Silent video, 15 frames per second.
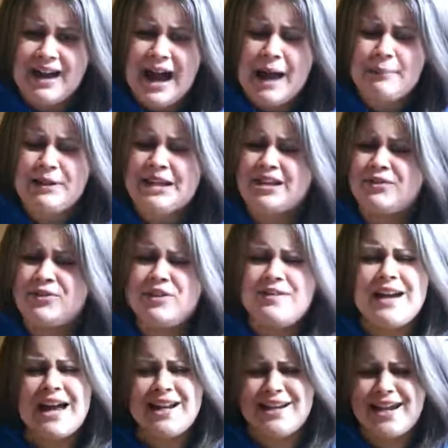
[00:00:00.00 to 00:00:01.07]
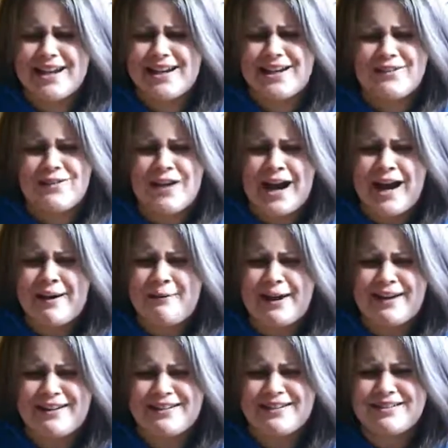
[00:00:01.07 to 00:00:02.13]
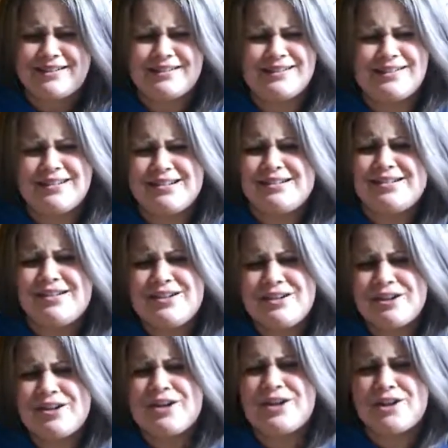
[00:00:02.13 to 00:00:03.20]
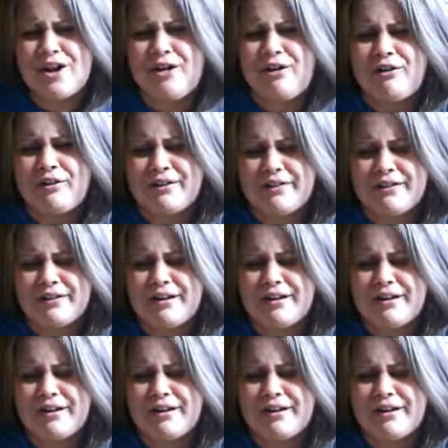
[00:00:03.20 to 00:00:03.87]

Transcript: I mean, if you've got a negative comment, you're an adult.